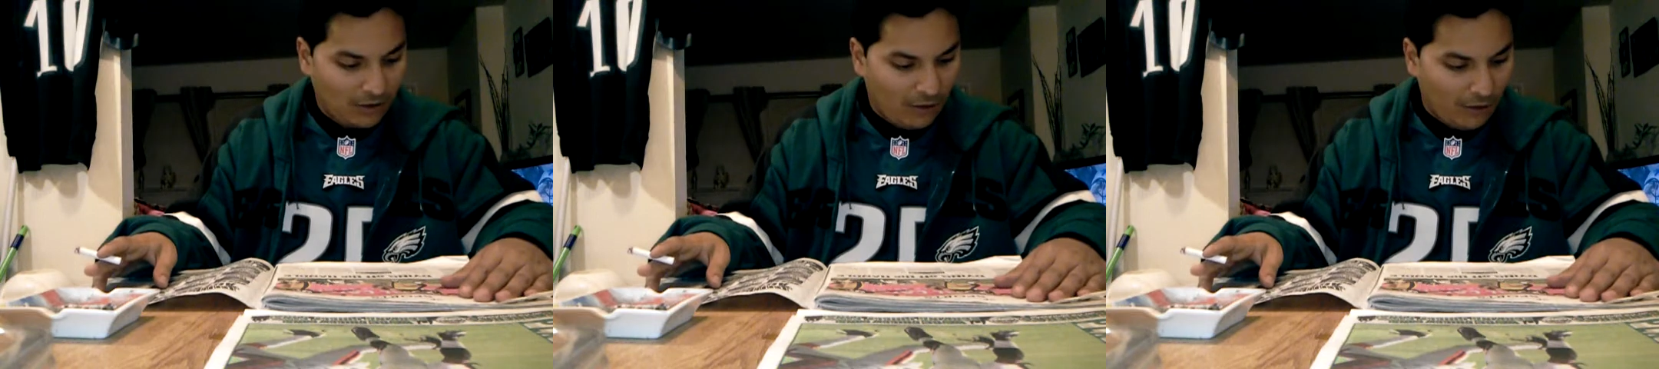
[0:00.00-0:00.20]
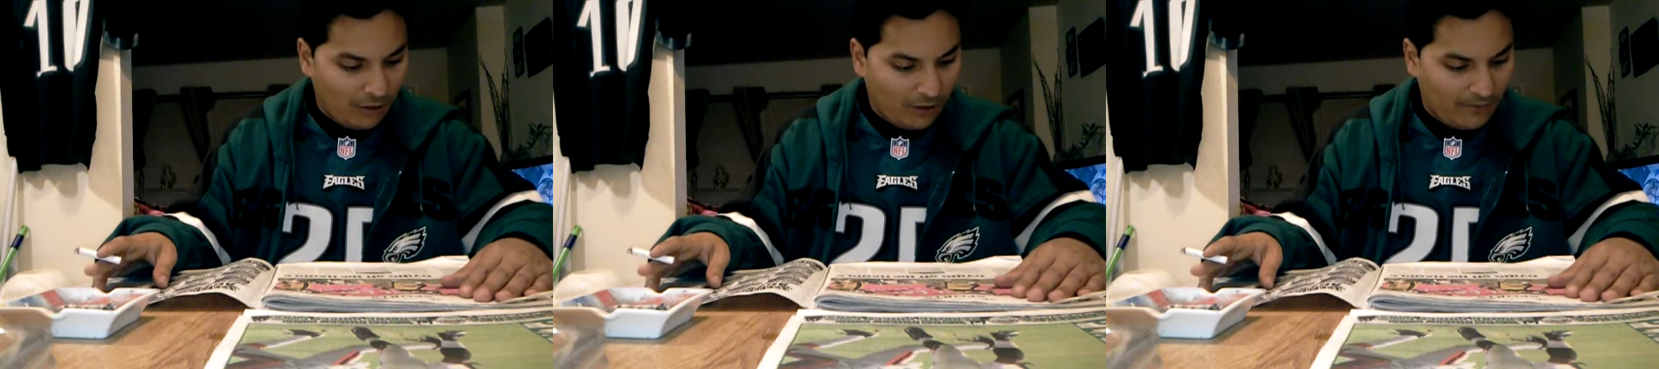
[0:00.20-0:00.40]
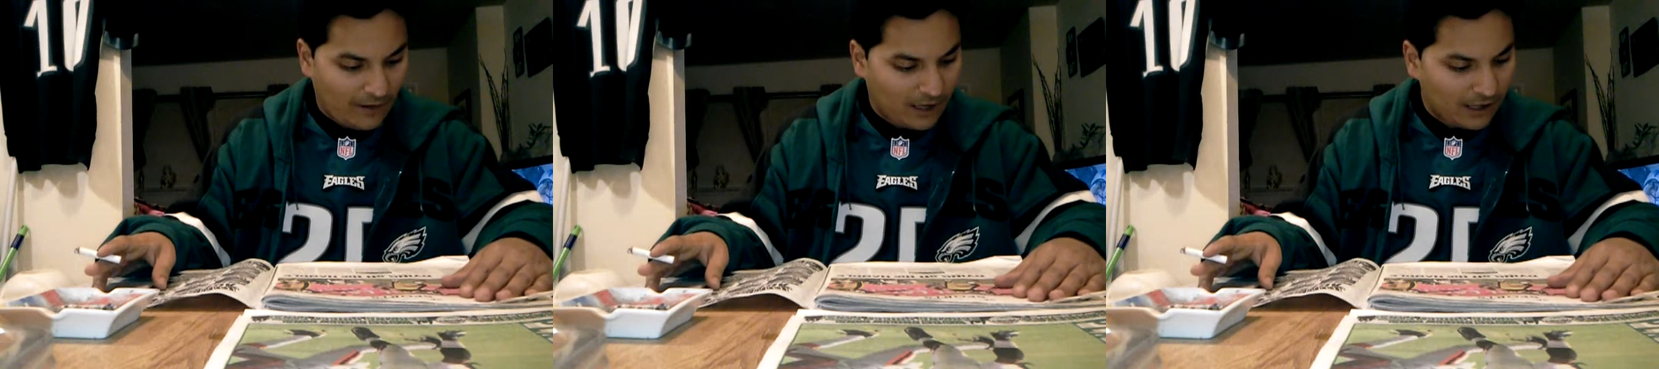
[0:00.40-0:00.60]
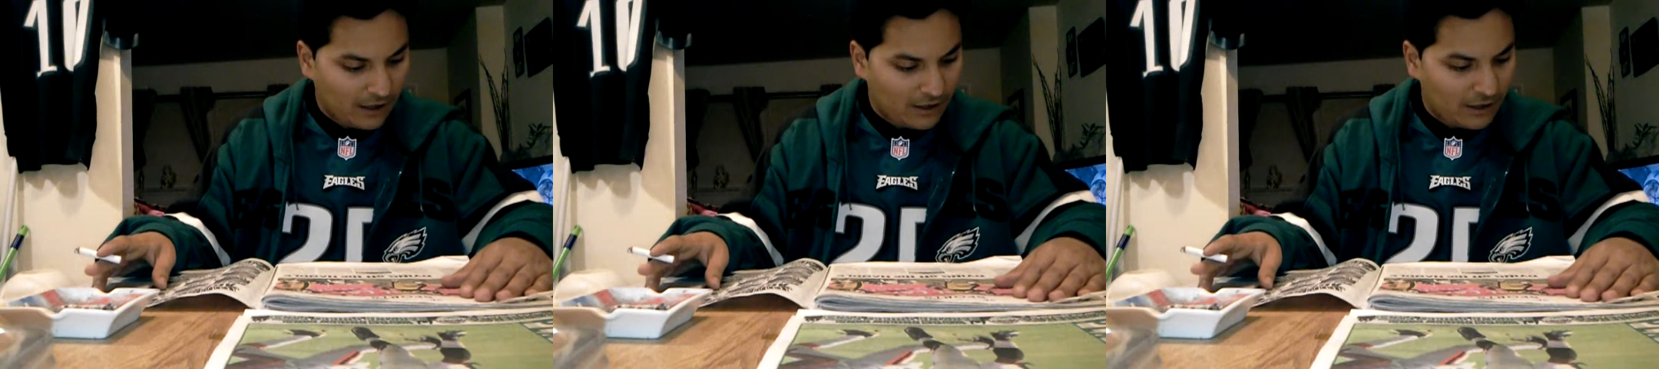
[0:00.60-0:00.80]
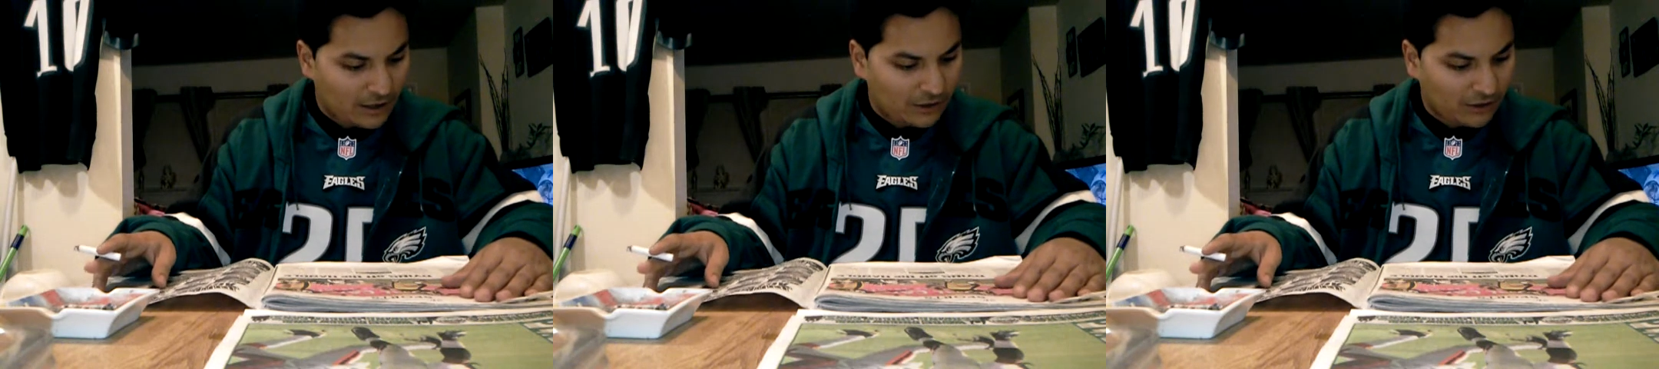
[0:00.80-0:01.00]
total of like
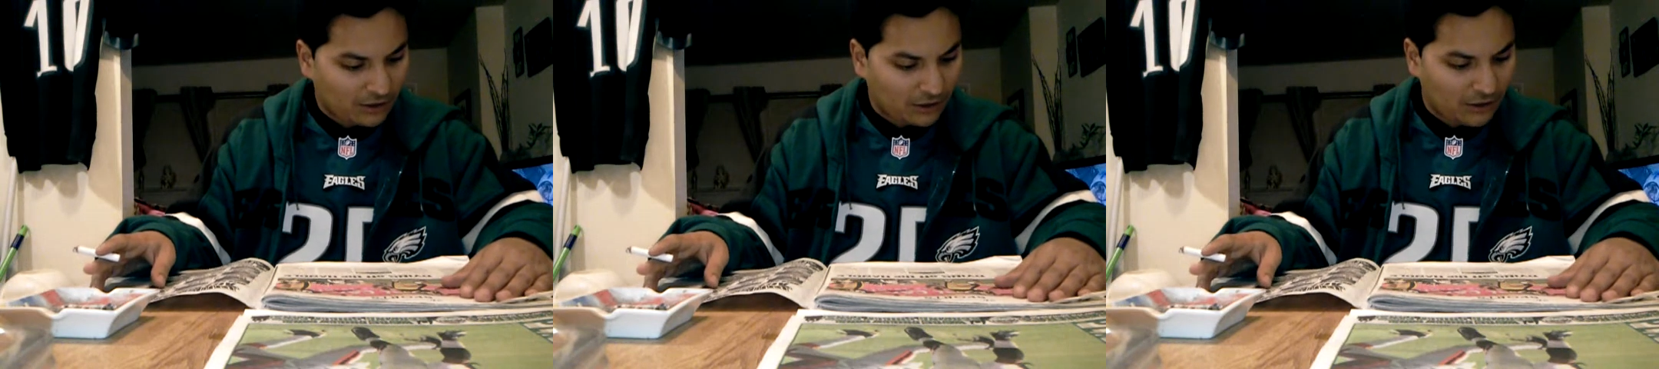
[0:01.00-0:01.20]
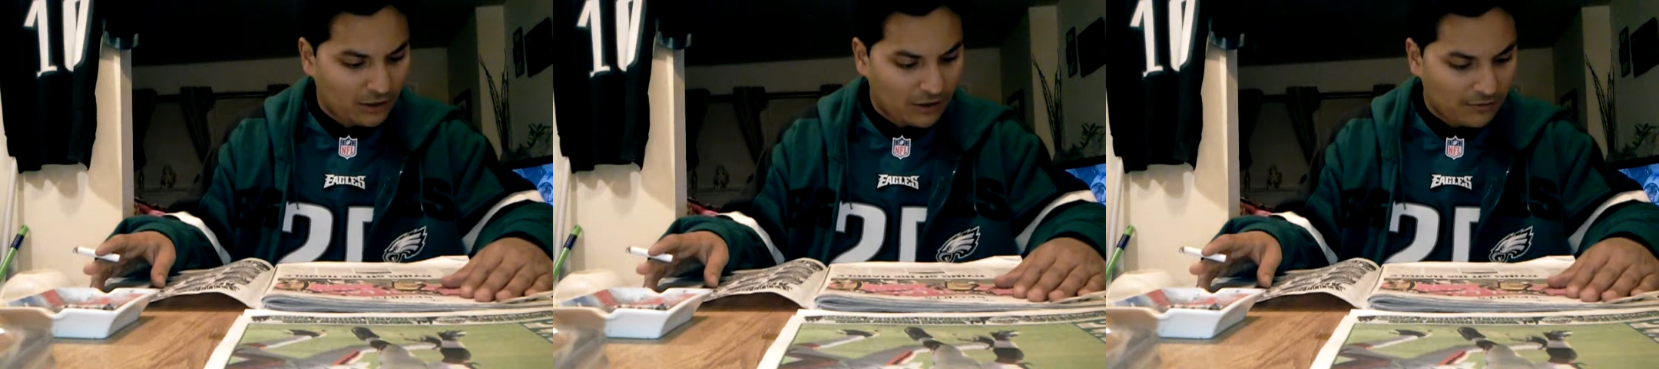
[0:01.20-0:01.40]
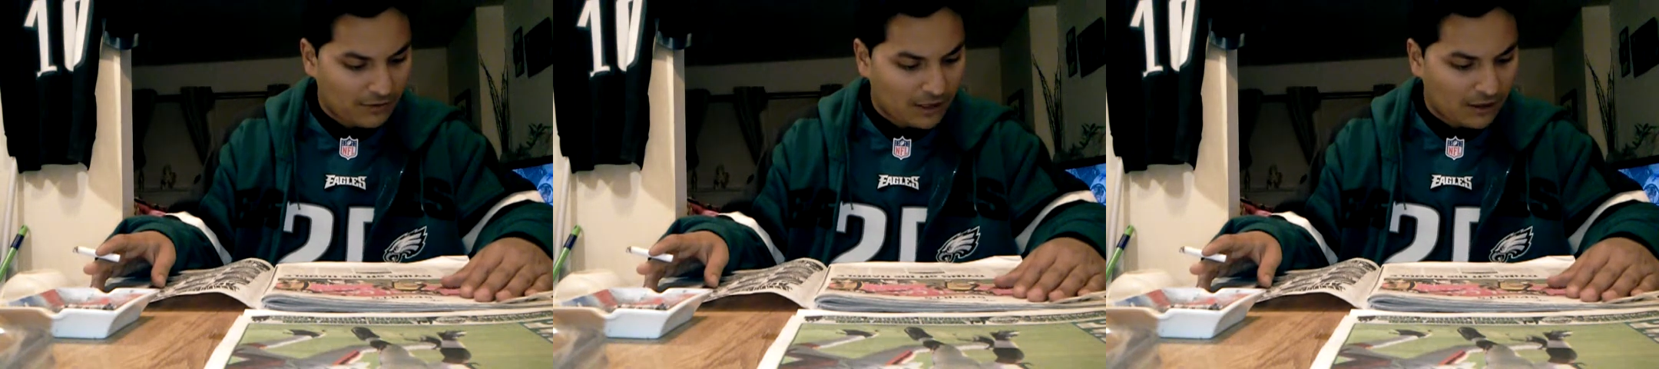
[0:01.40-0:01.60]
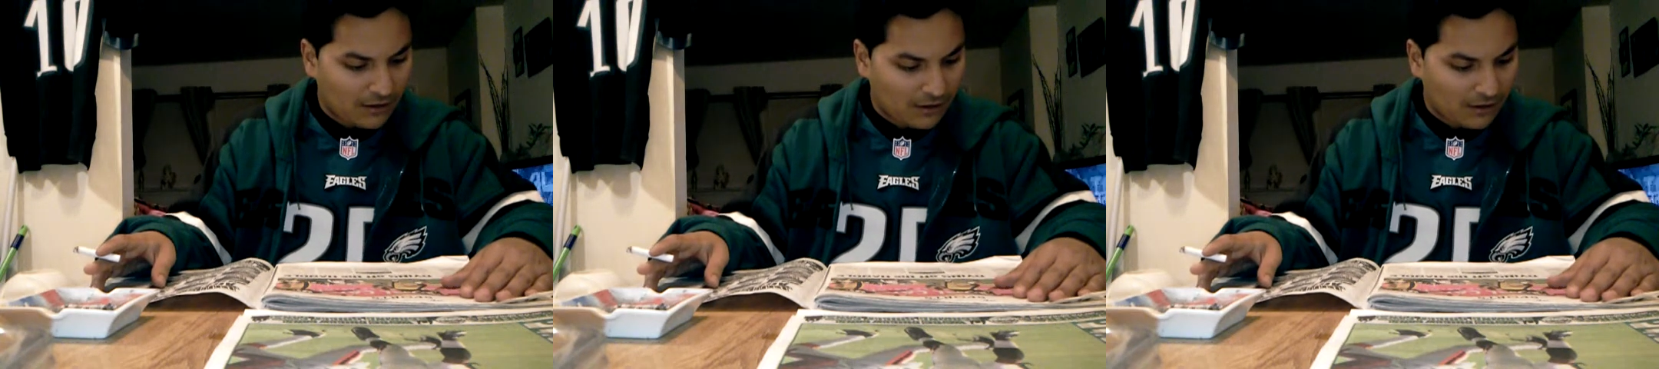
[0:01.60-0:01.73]
133